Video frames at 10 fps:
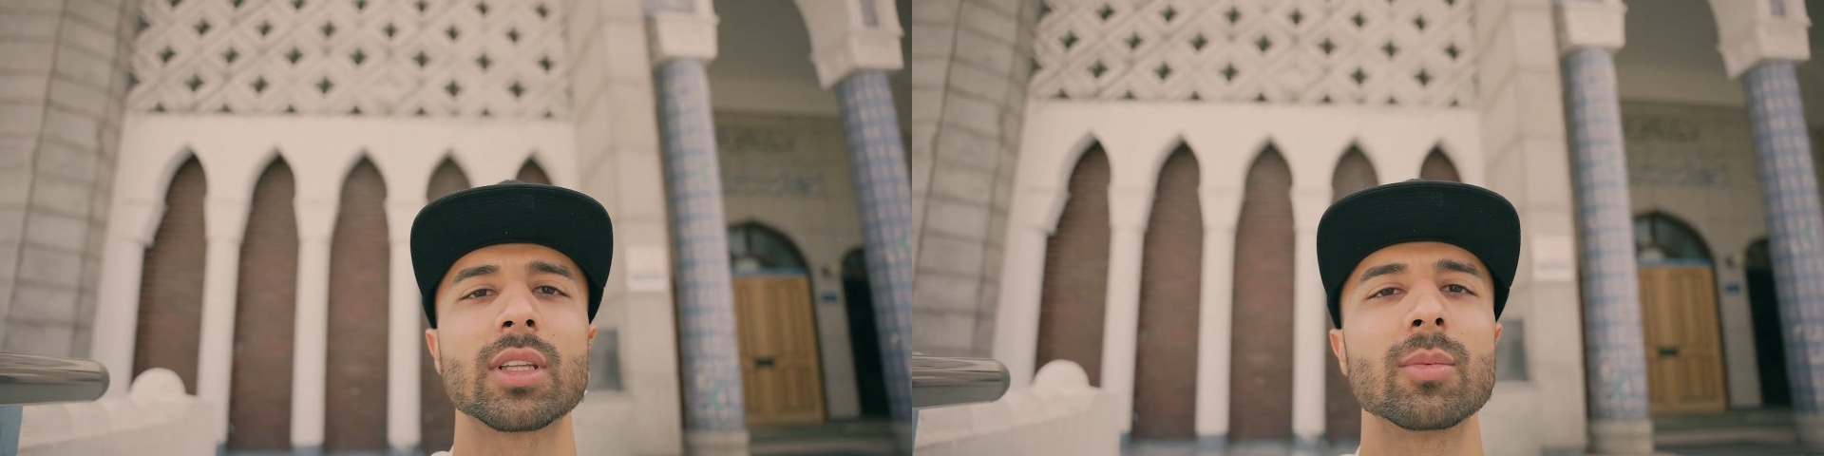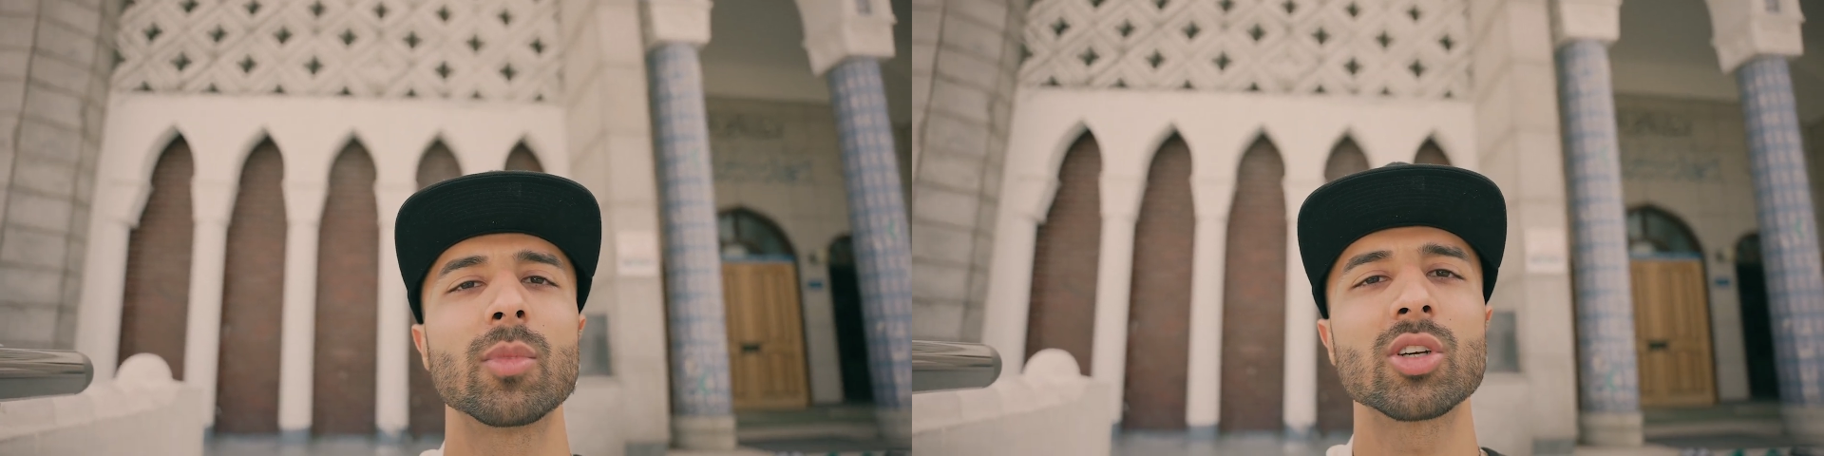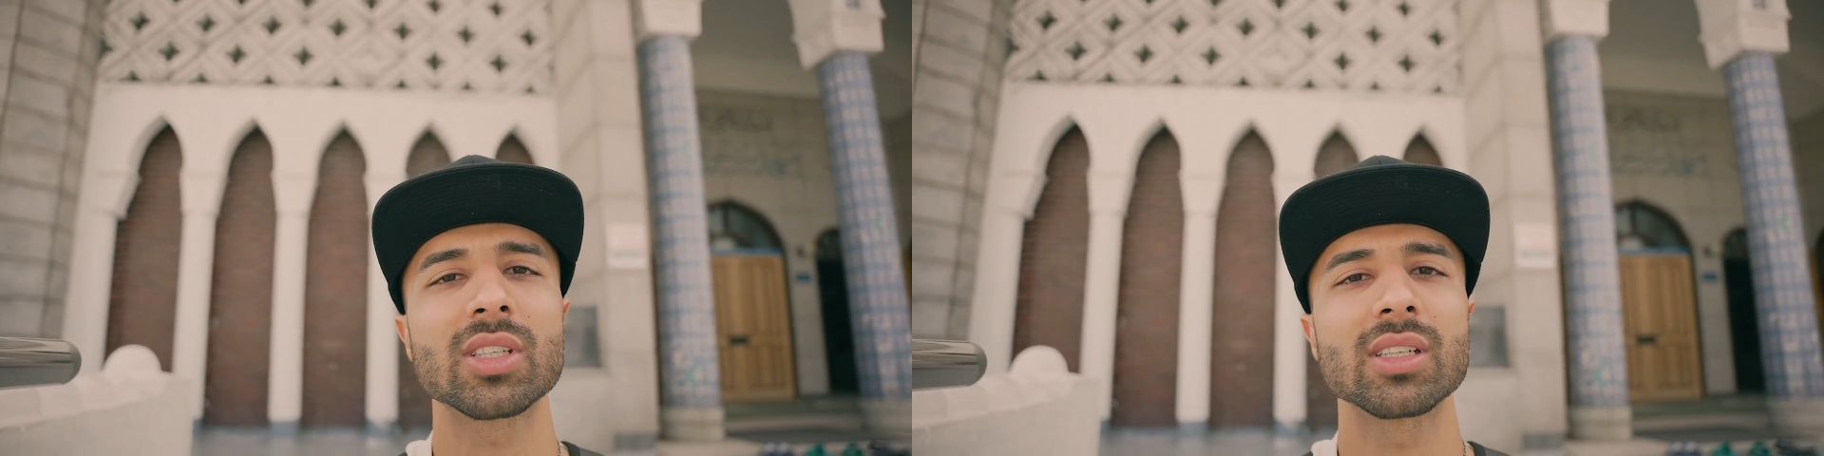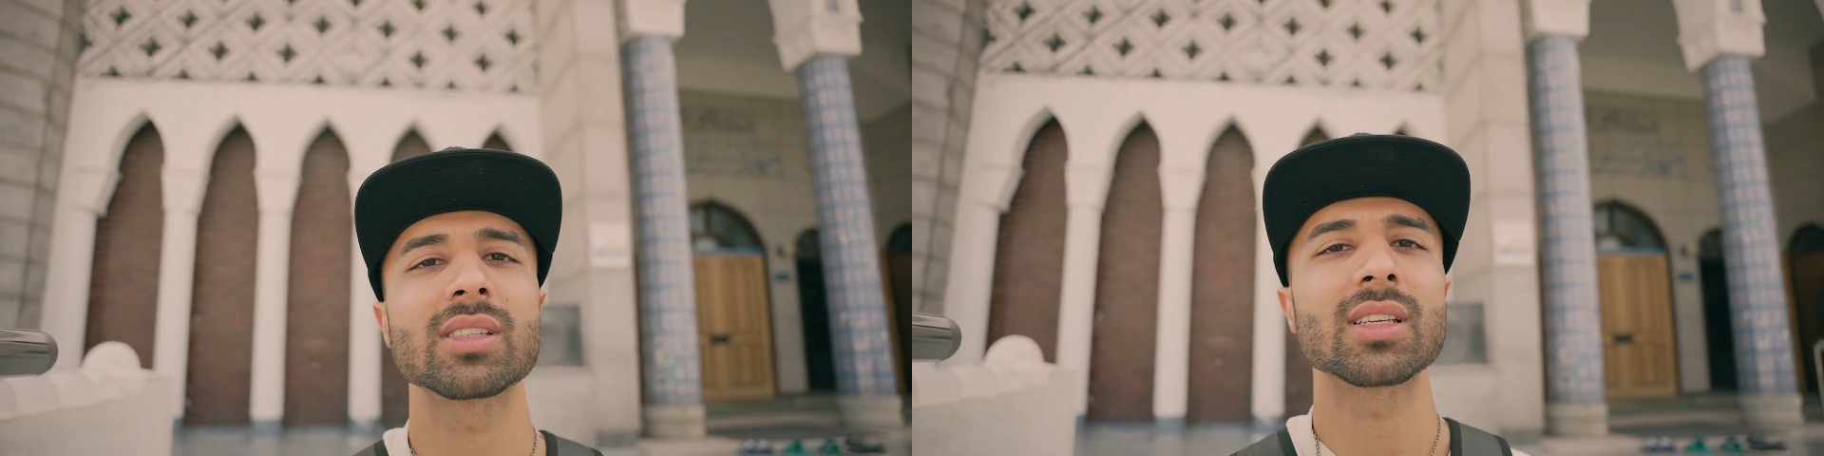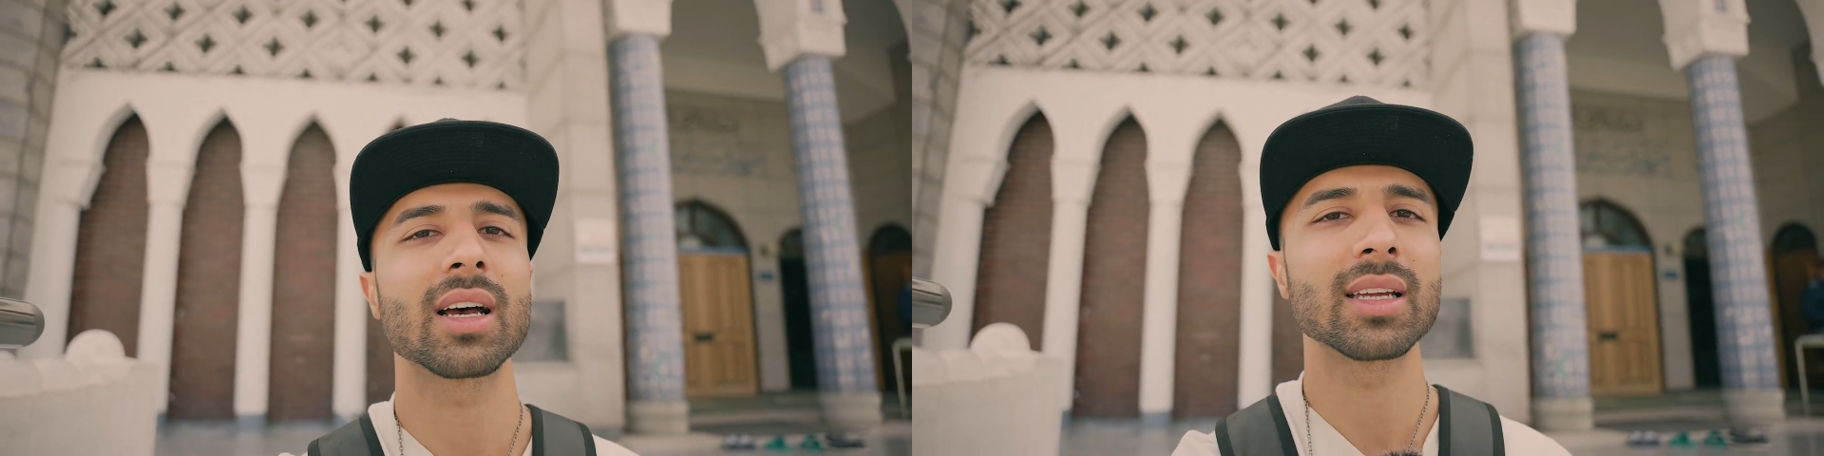The mosque
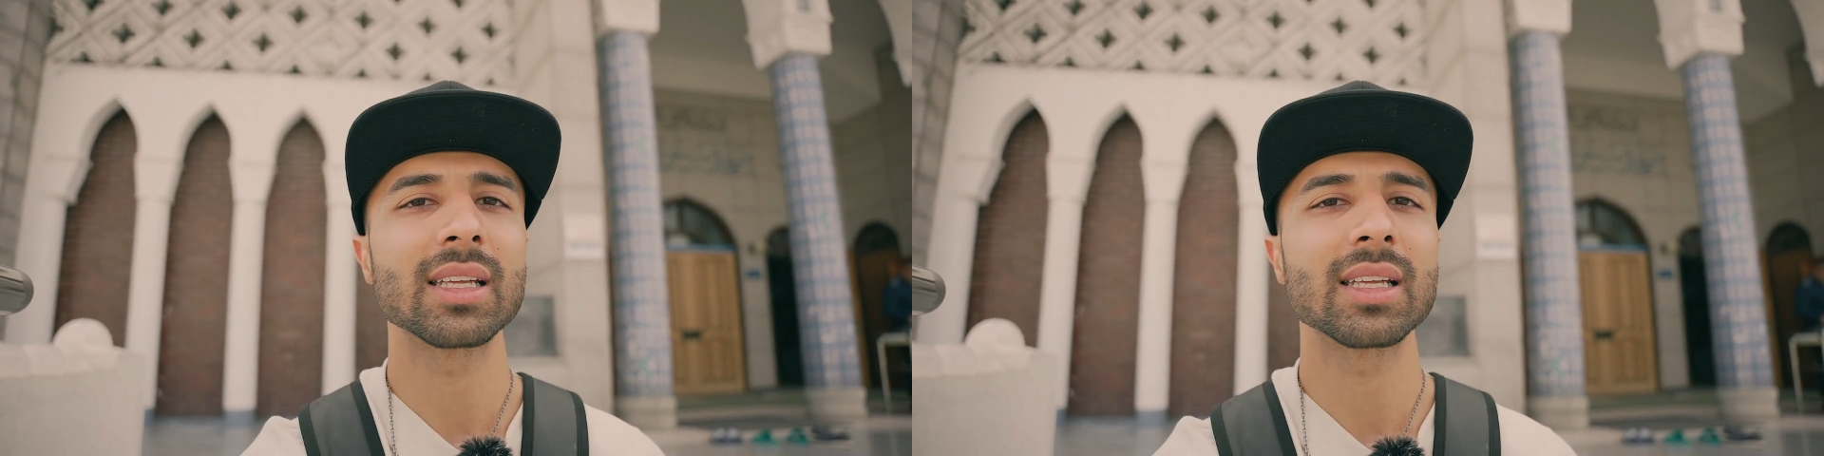inside